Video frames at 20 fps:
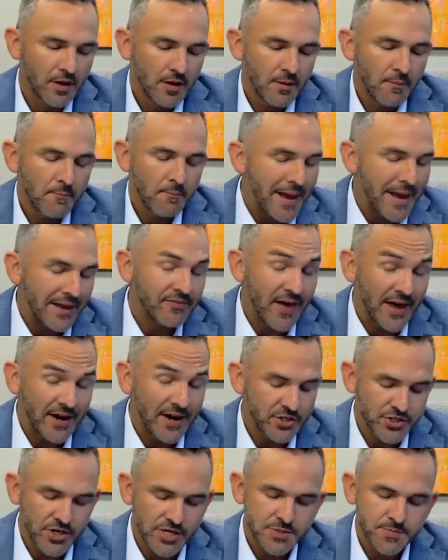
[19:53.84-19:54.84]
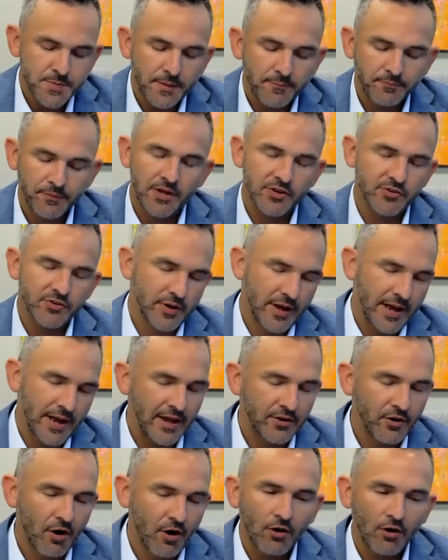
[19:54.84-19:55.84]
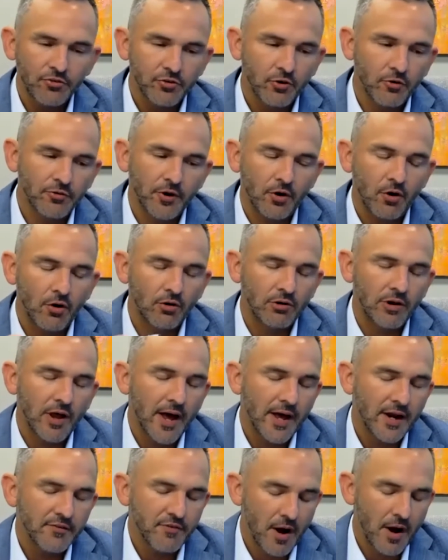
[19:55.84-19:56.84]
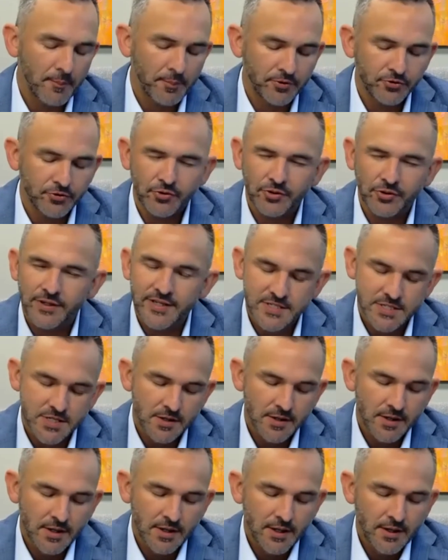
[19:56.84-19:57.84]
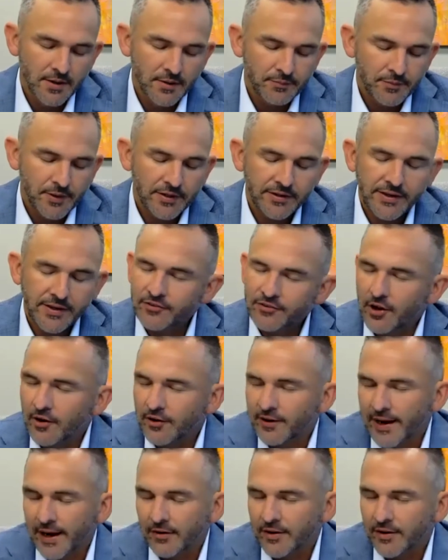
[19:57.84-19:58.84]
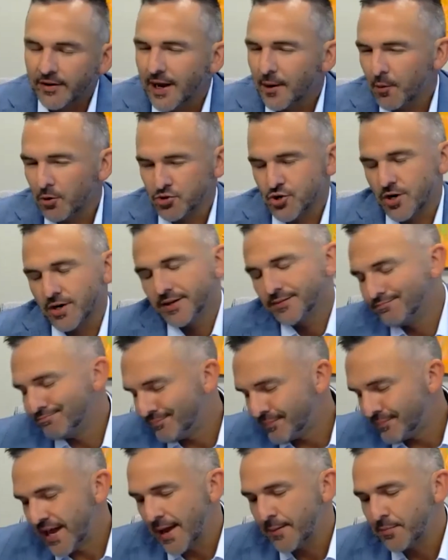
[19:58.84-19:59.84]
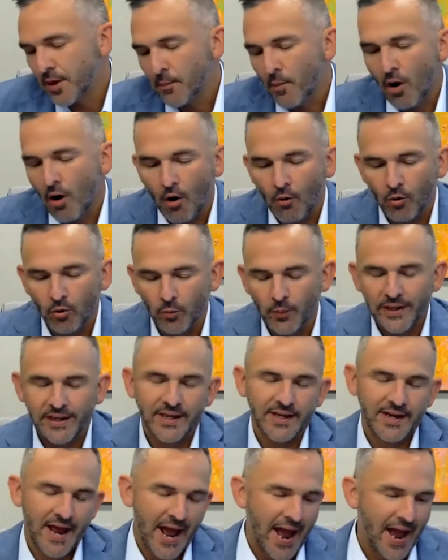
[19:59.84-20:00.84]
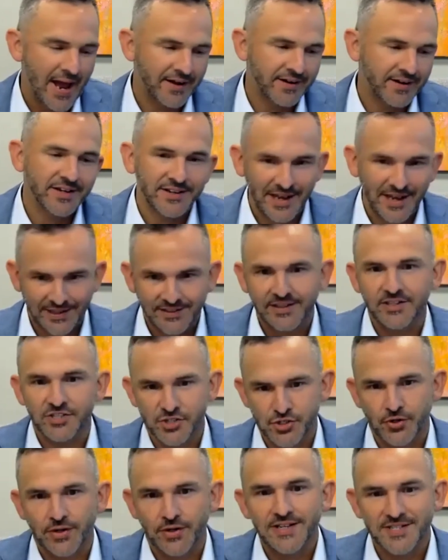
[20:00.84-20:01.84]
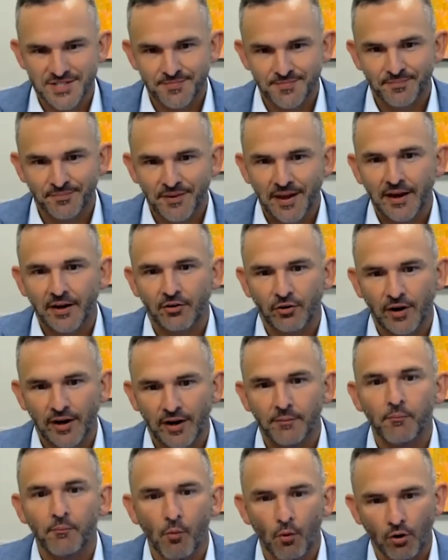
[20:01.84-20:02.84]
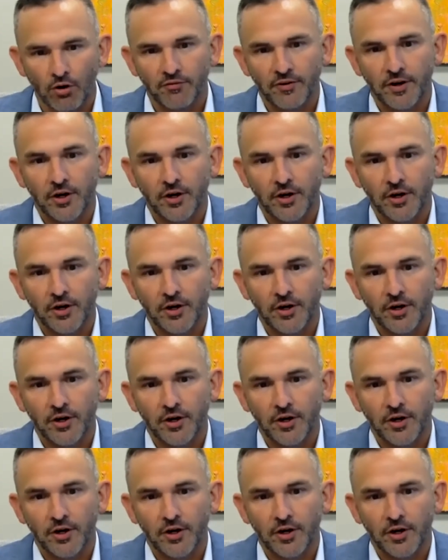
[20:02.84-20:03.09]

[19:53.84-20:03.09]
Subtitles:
make that adjustment. And also there are a lot of opportunities in downtown Cary, and I won't try to name them all, where we can add connecting streets and create more of a